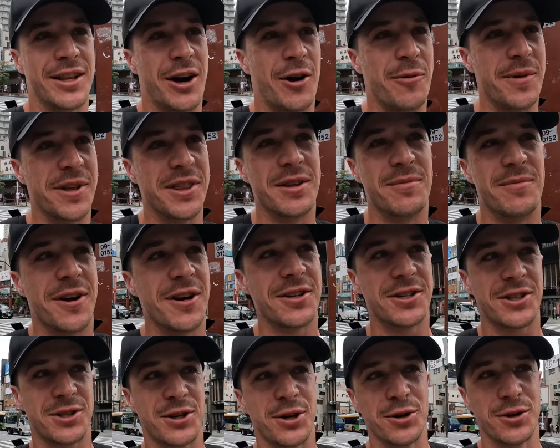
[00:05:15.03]
I'm in the
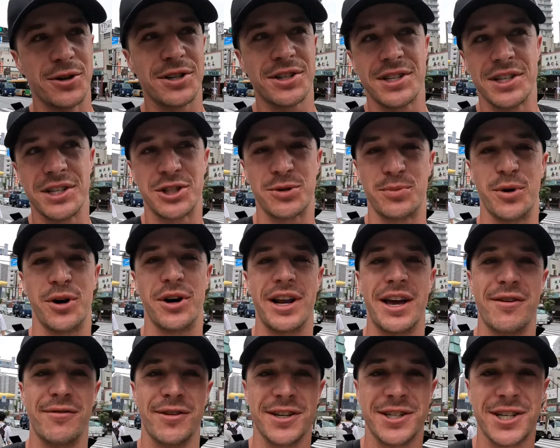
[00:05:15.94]
most touristy
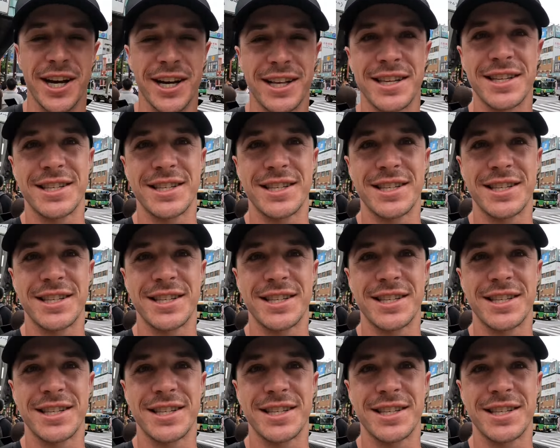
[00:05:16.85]
spot ever. Check